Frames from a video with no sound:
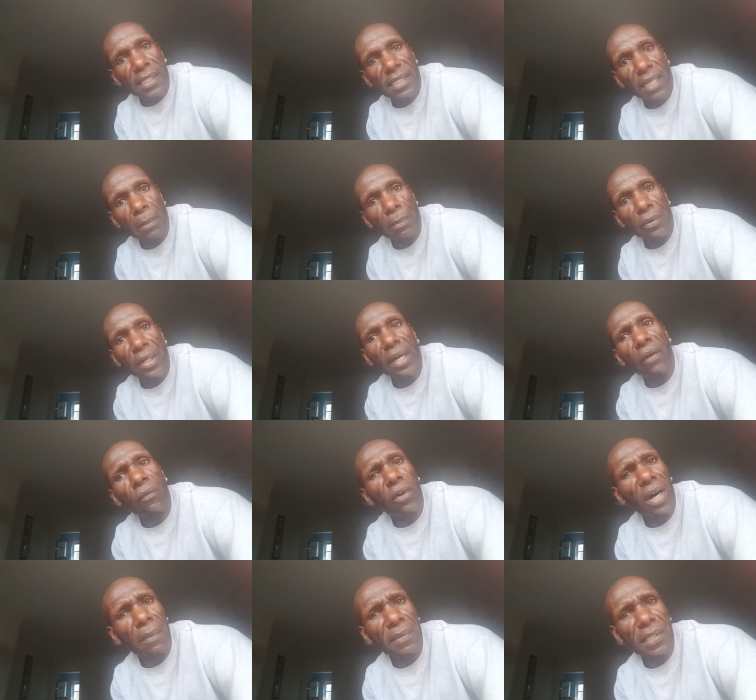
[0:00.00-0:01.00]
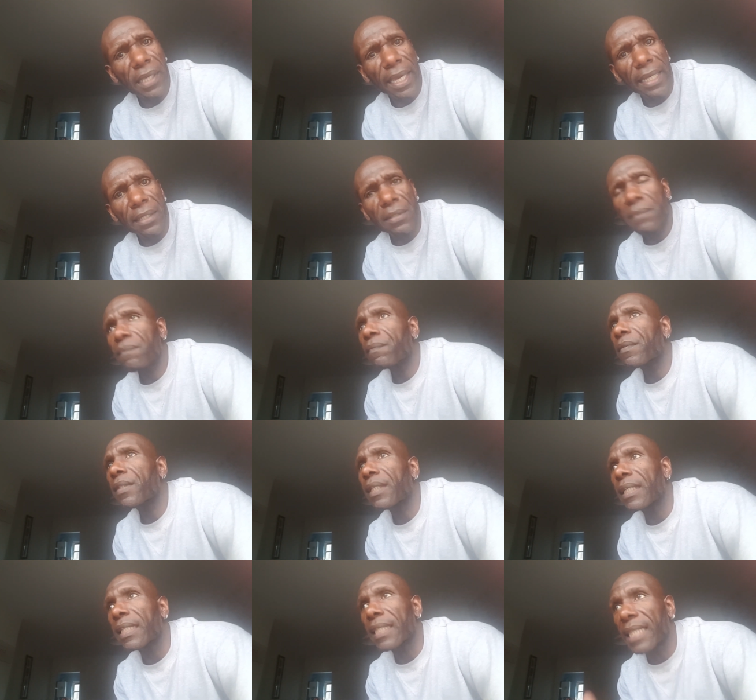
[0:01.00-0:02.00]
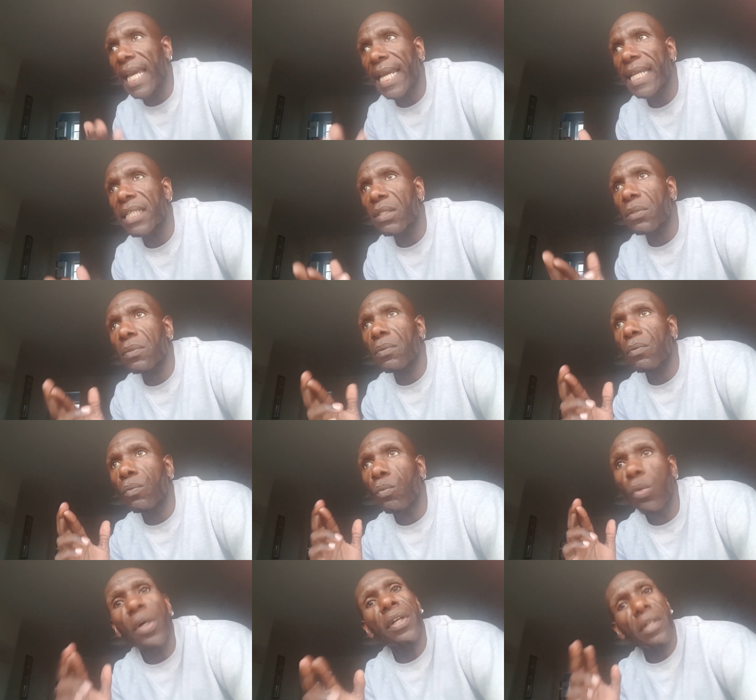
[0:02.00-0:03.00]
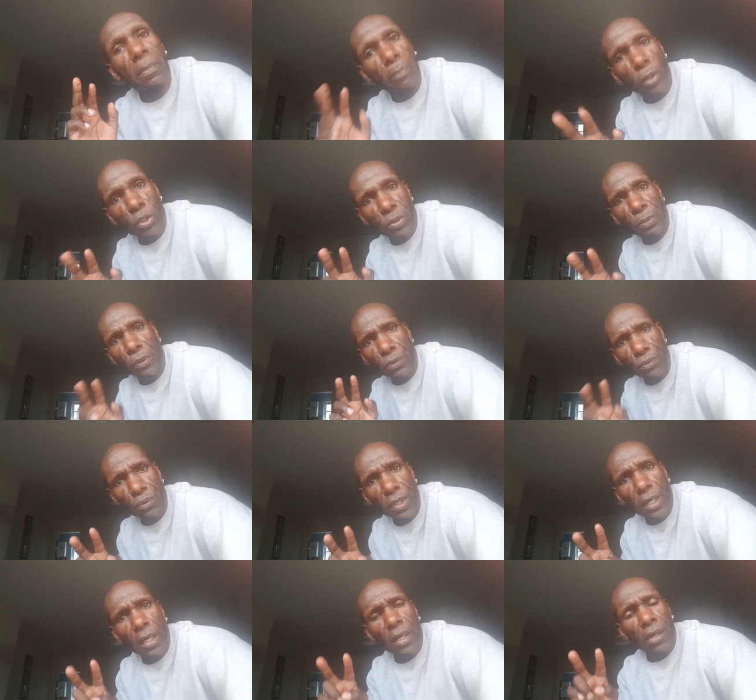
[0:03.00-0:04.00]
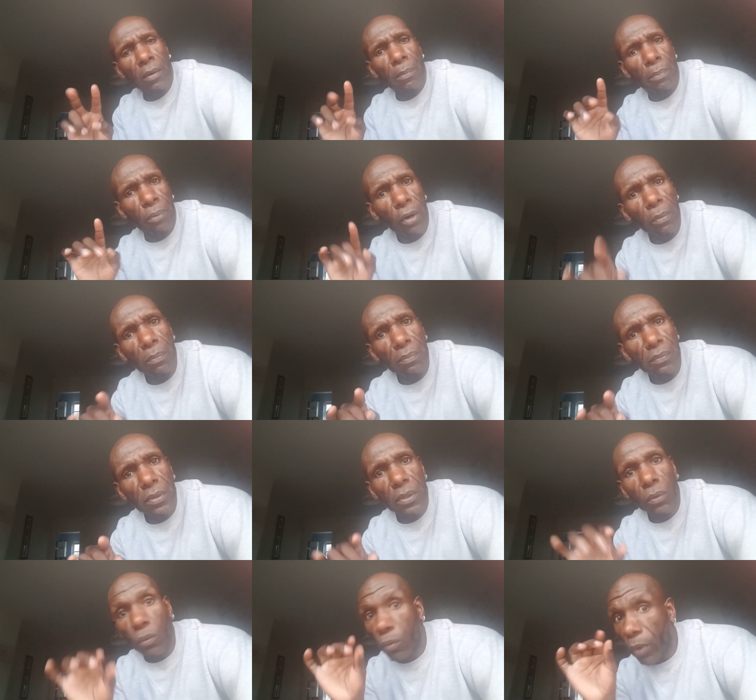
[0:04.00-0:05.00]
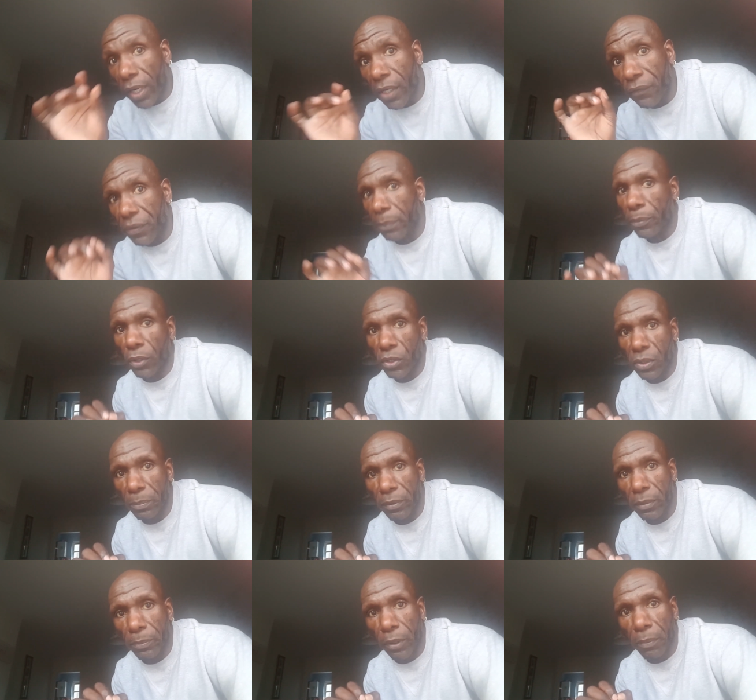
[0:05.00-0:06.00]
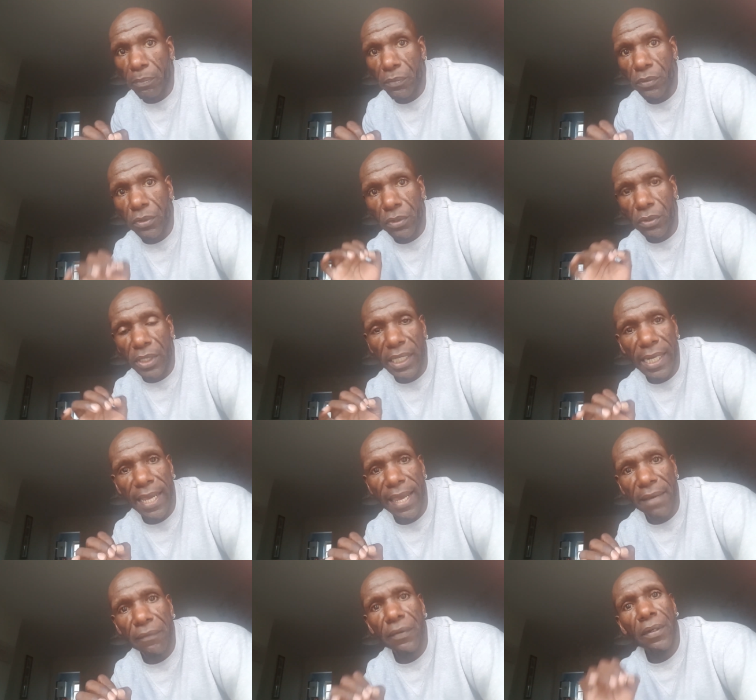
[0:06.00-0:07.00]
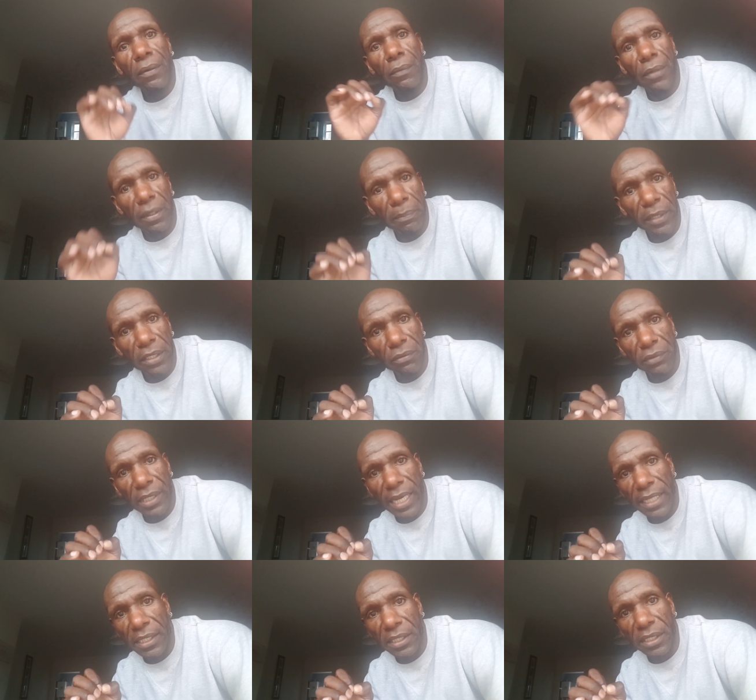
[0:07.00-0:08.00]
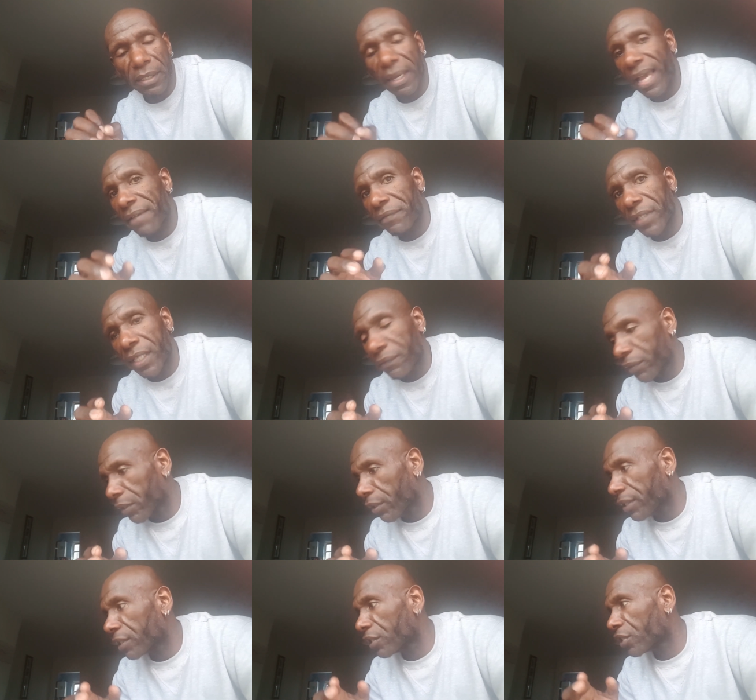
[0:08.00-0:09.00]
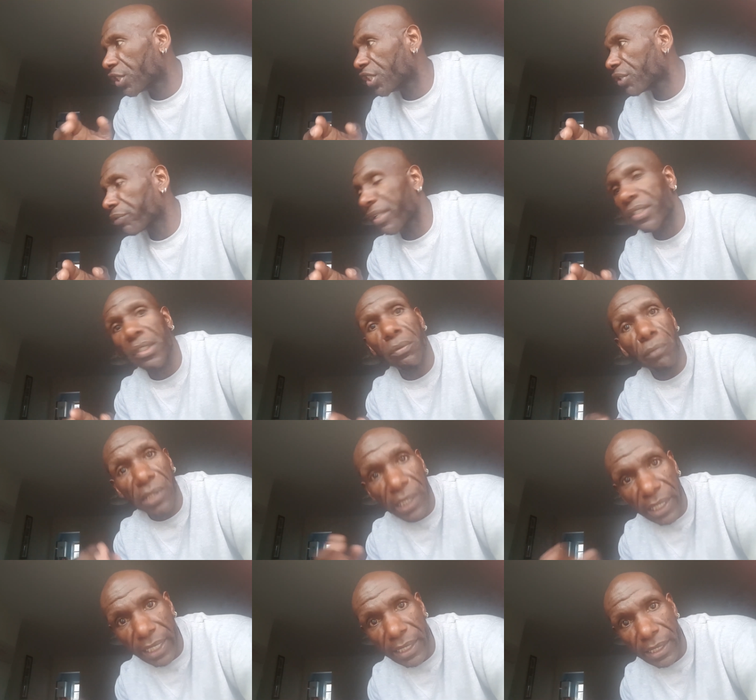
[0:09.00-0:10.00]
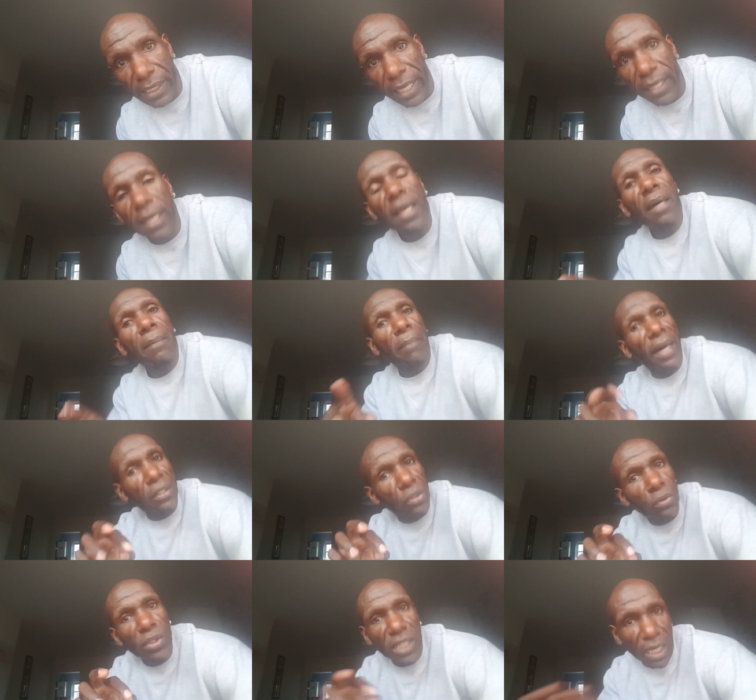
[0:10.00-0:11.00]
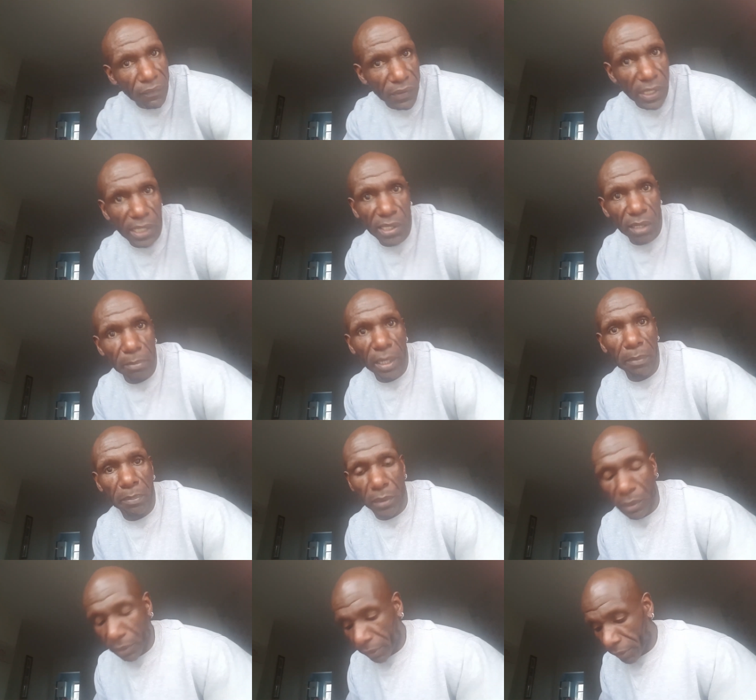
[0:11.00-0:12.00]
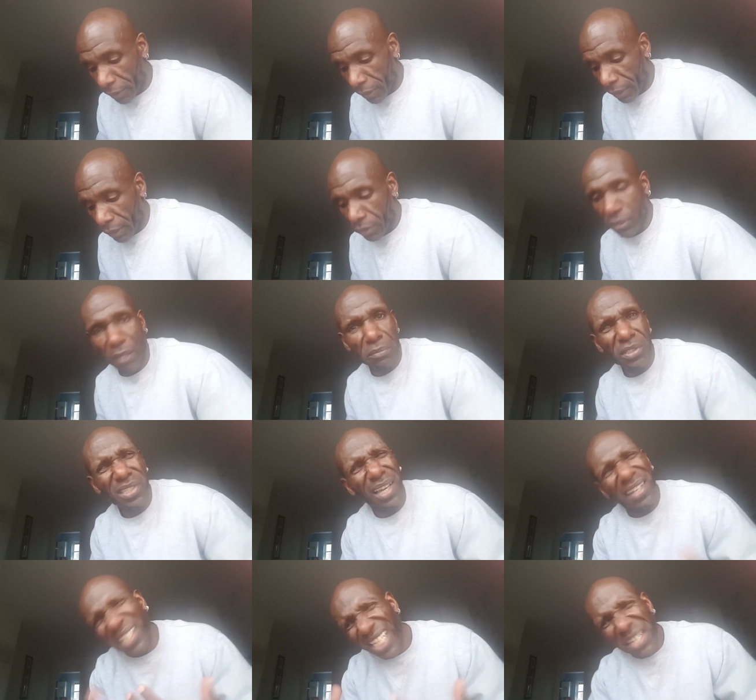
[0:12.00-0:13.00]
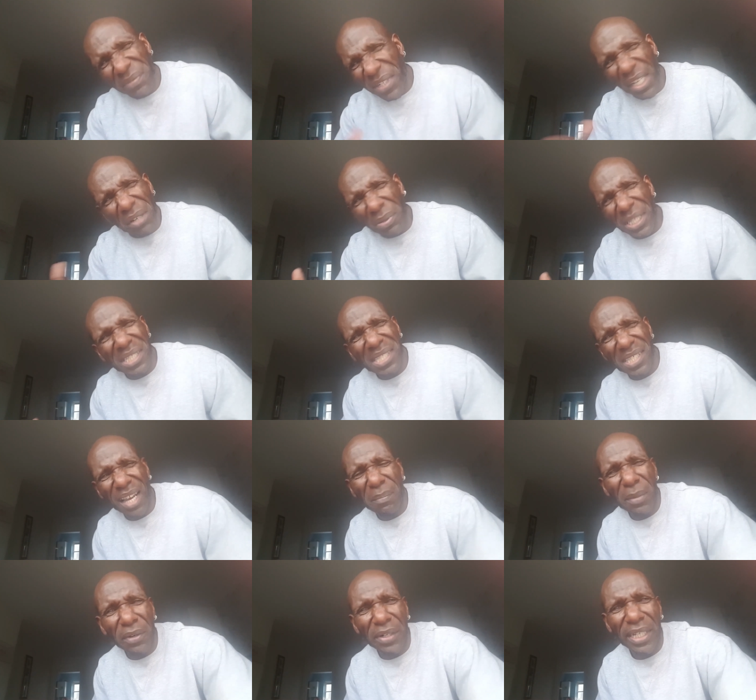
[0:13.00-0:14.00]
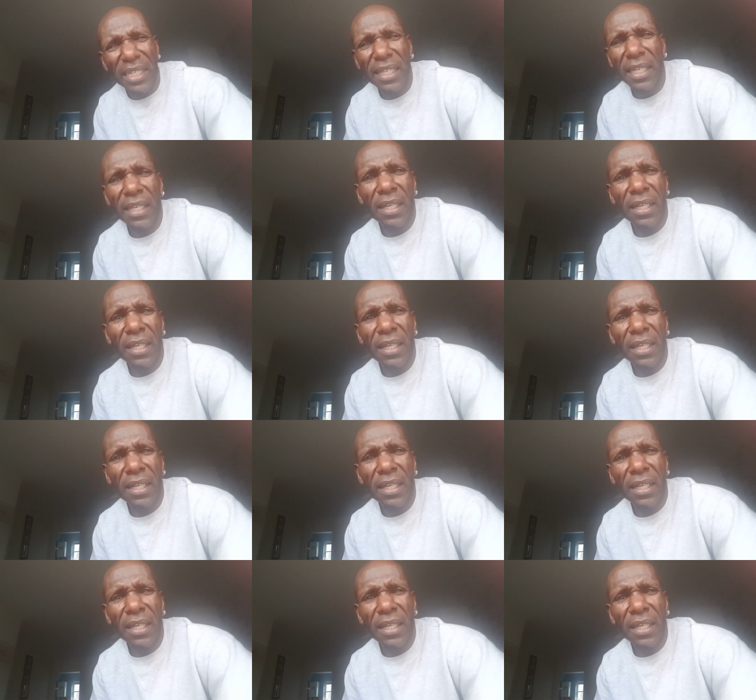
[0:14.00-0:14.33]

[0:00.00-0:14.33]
of summary of what I'm saying. That is one of the possible problems. One of the possible problems you can have with a mixed relationship. I haven't even got into a situation with kids yet, but I do cover this in my book. So I'm just kind of giving a quick summary